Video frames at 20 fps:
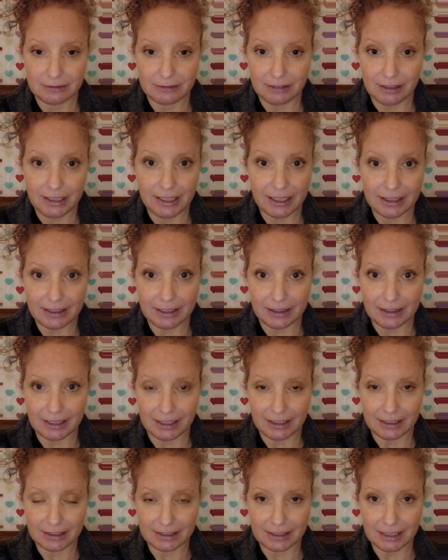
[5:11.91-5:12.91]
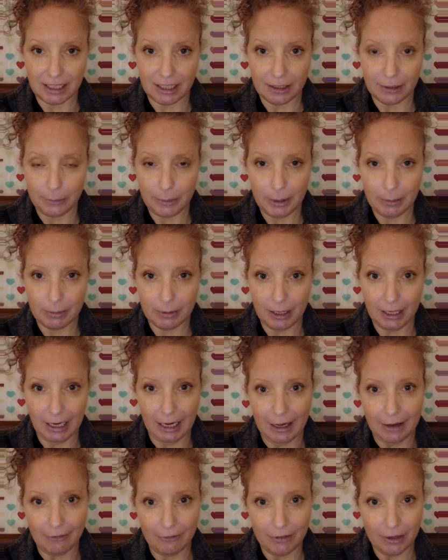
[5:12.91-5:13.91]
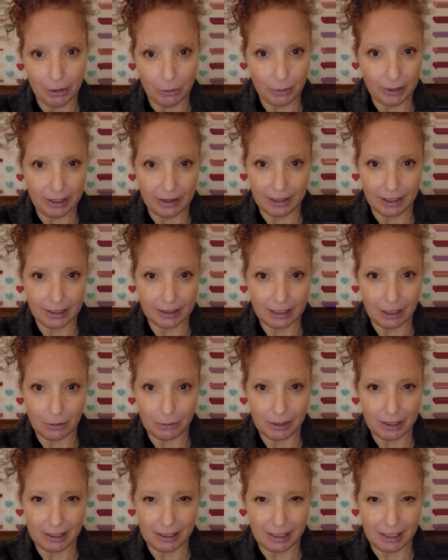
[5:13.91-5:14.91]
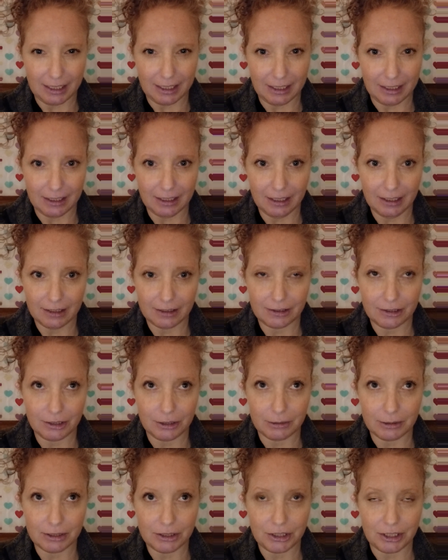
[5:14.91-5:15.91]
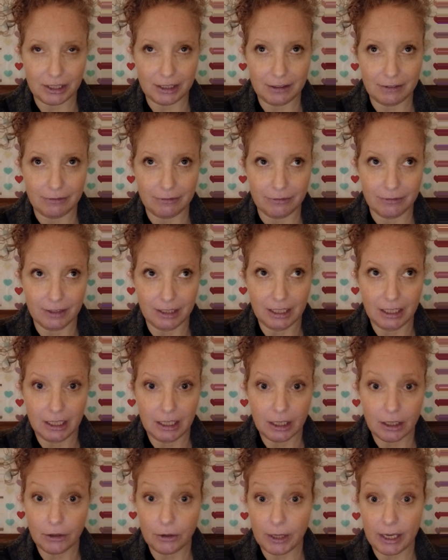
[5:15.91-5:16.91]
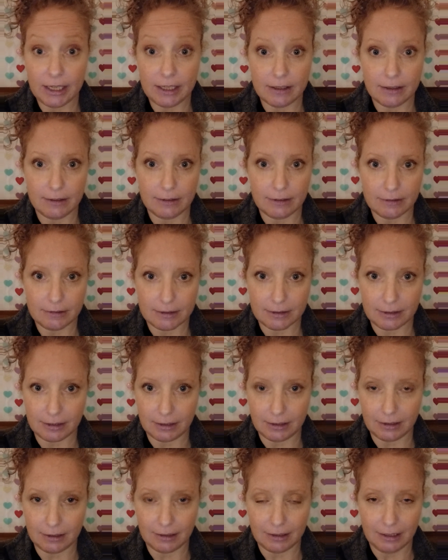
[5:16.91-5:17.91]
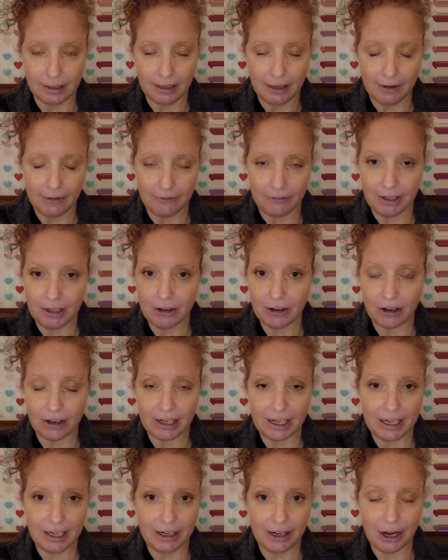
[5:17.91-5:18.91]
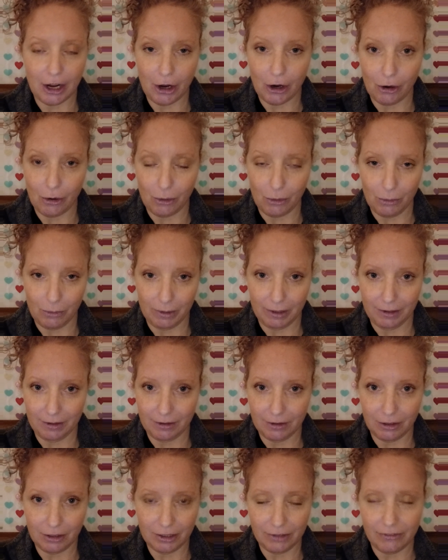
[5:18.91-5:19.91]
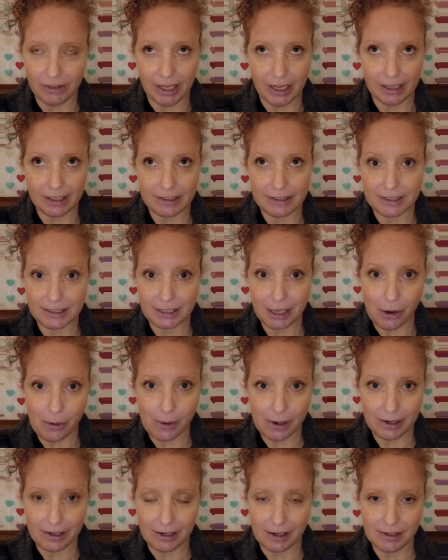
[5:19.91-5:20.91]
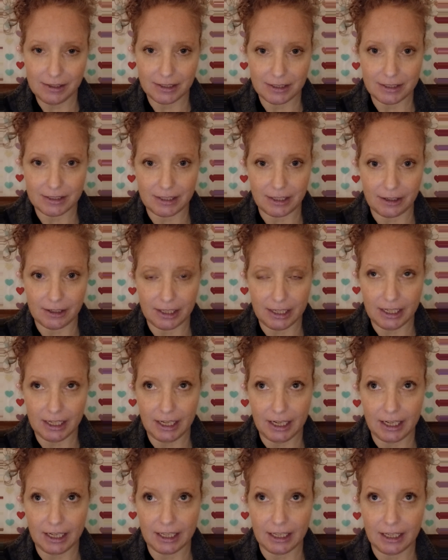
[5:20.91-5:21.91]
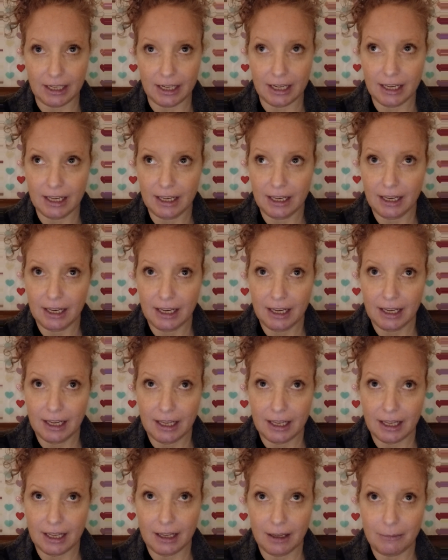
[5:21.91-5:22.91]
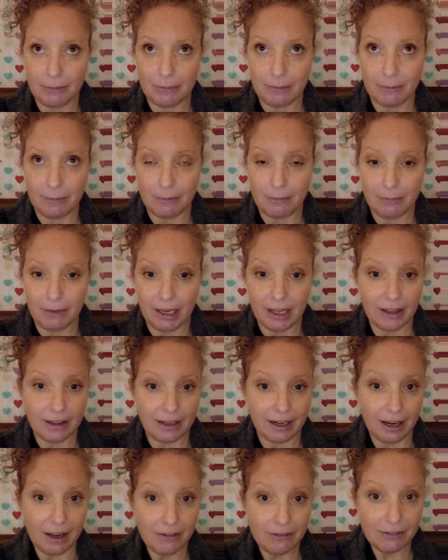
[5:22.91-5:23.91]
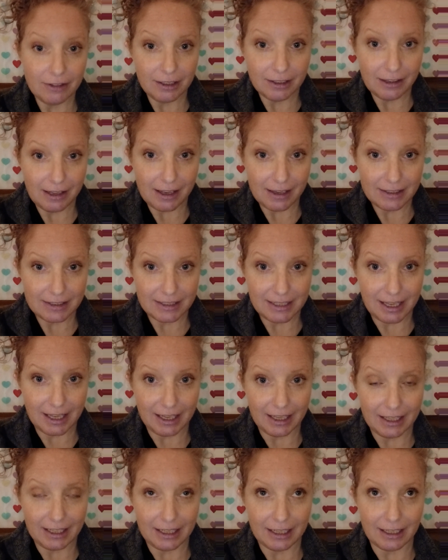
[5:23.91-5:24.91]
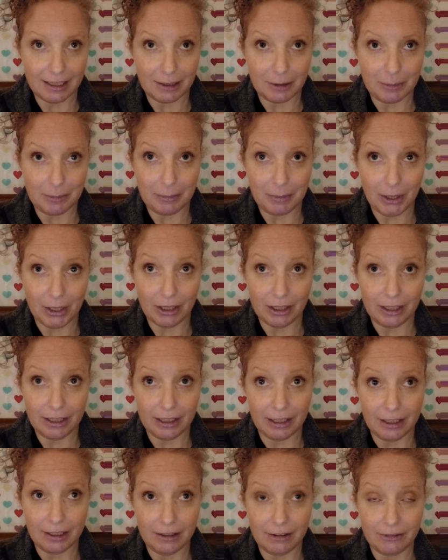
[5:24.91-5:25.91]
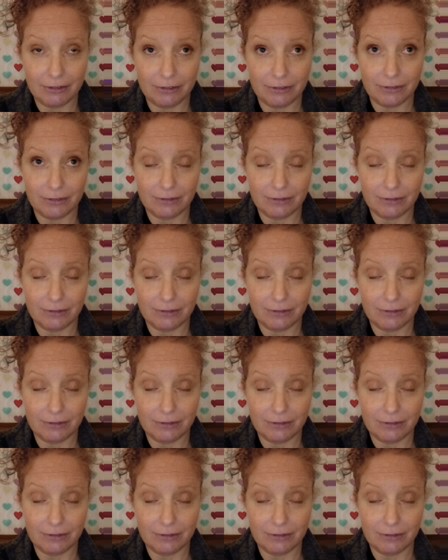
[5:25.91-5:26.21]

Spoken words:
get the things that other people have that we think that we need to achieve greatness and feed our ego and all of that. It's so unnecessary. And now that I've realized that, part of